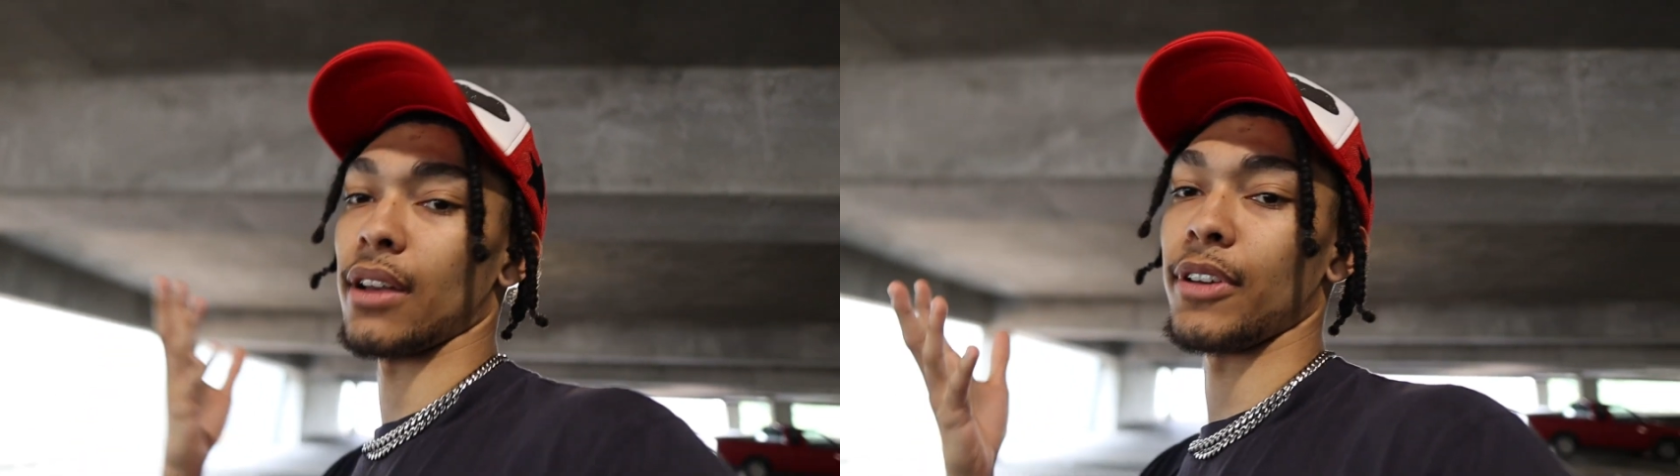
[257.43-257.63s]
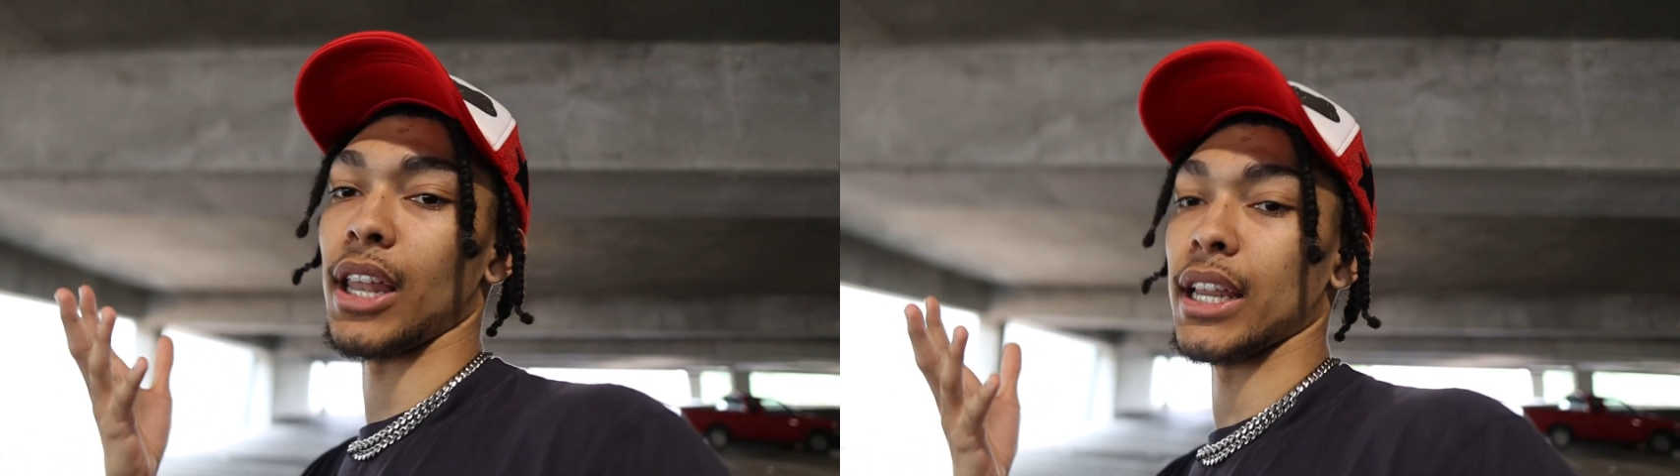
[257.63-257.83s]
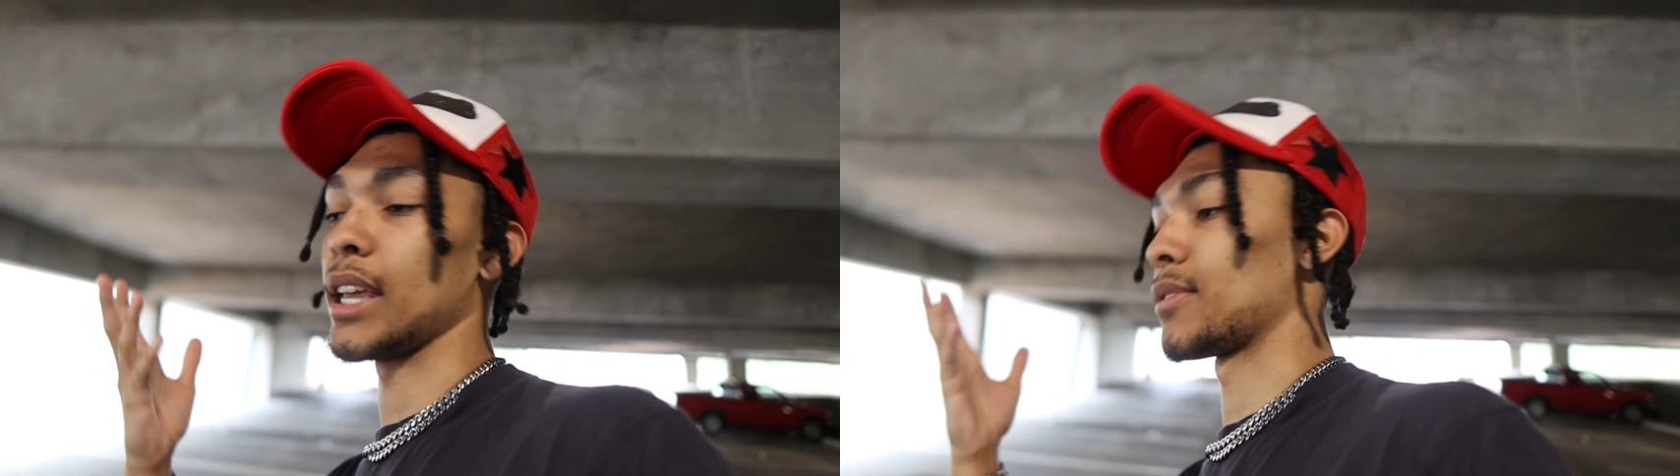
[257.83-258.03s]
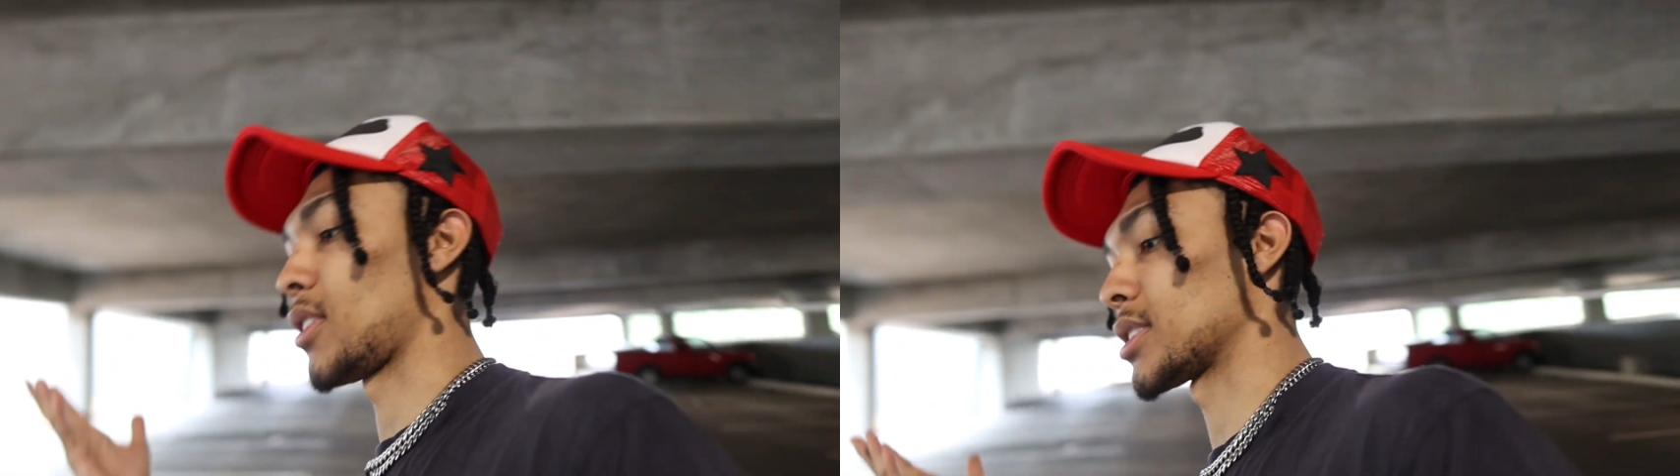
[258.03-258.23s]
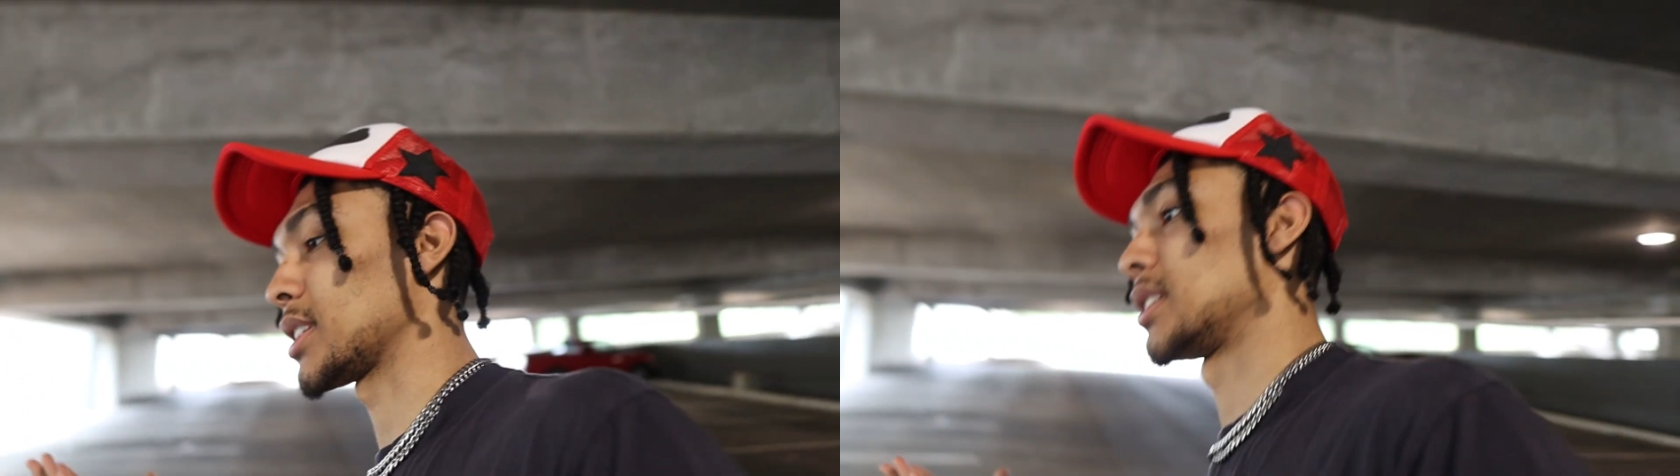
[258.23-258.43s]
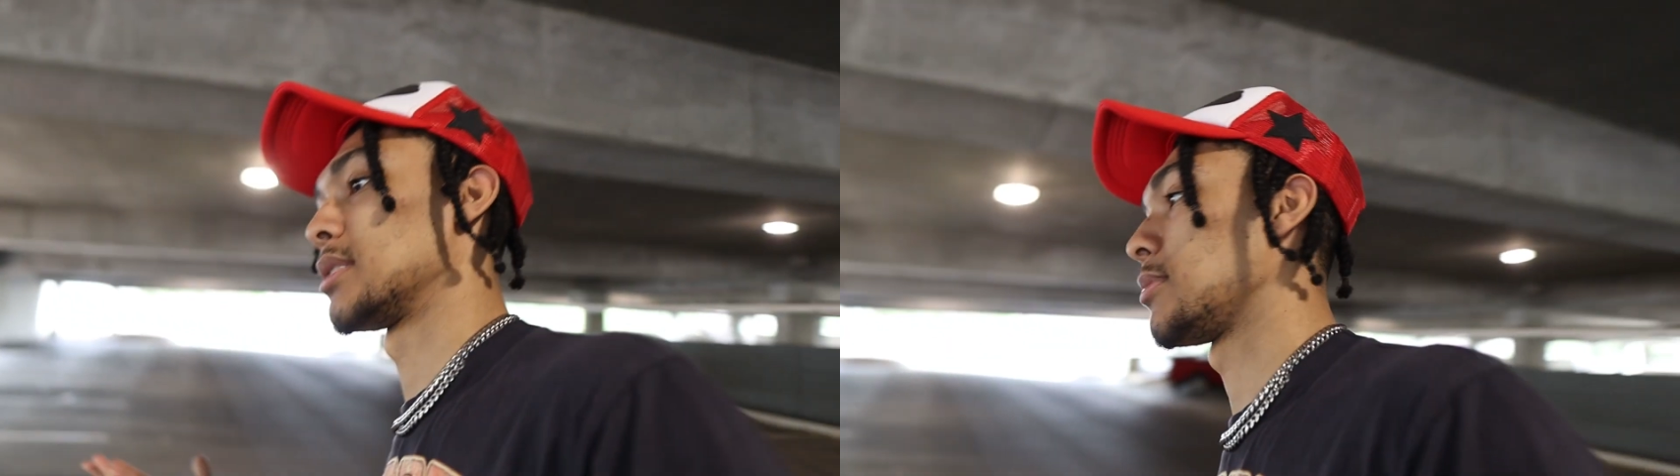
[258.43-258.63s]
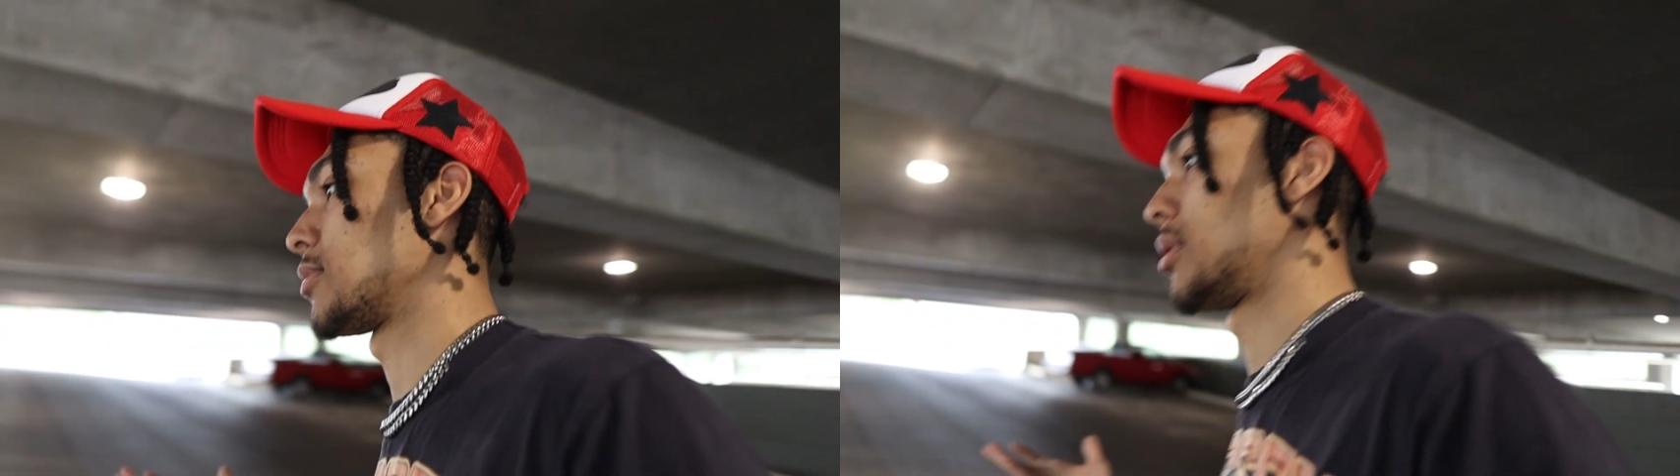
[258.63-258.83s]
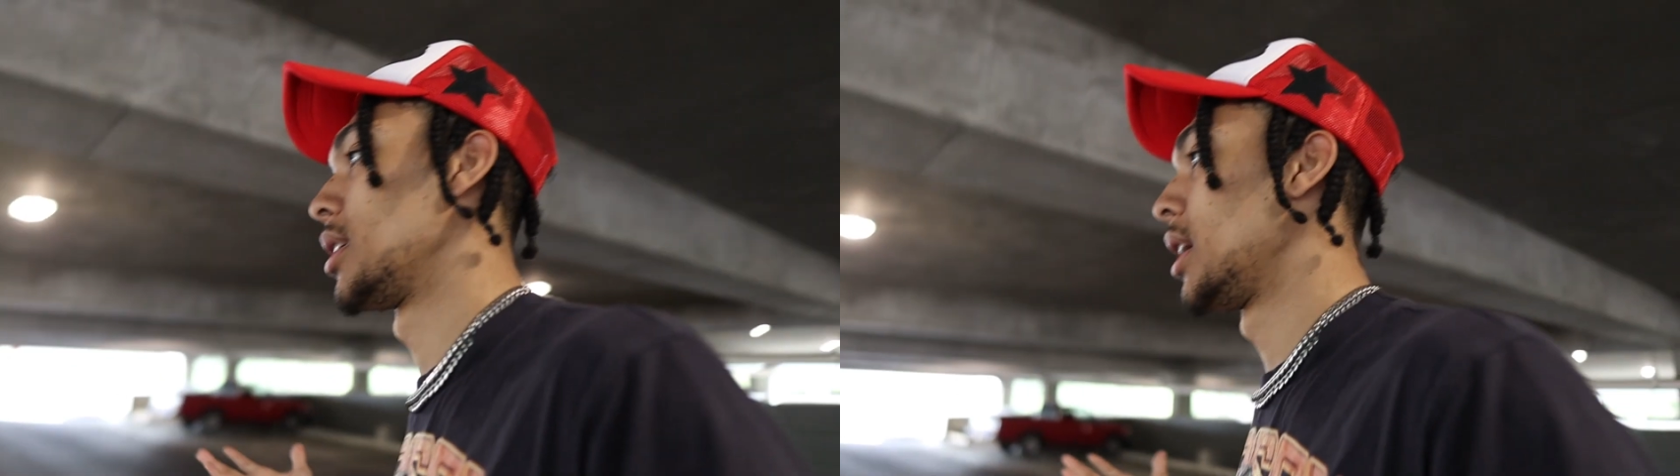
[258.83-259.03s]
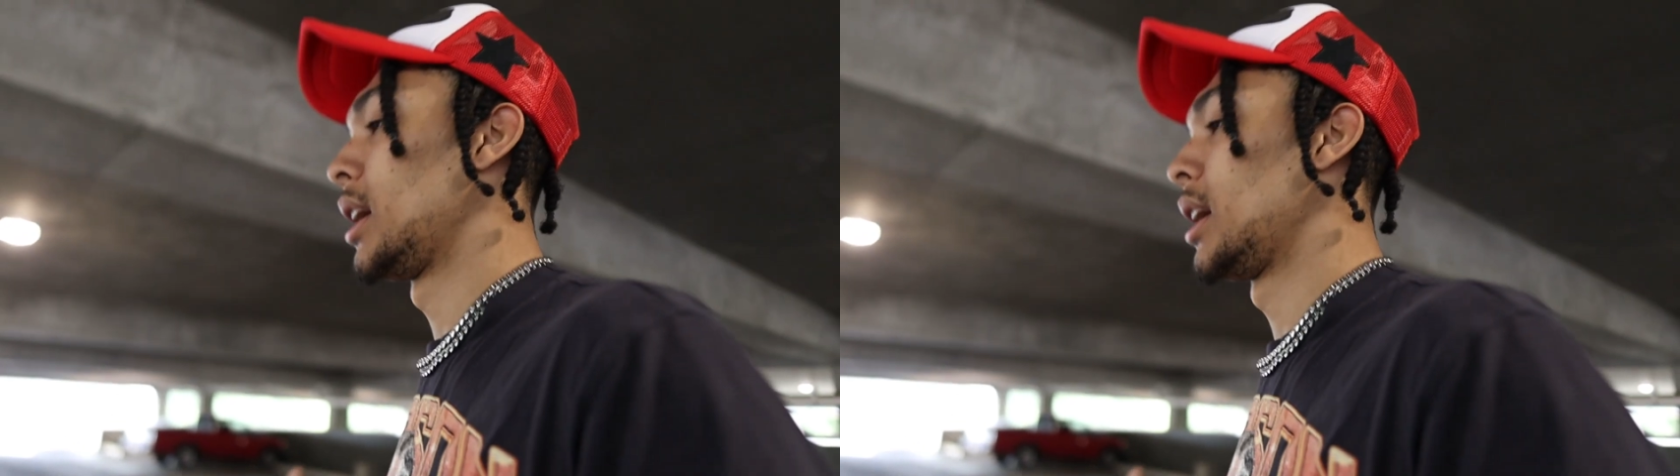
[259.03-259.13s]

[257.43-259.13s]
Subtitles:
I feel like they've all said this before.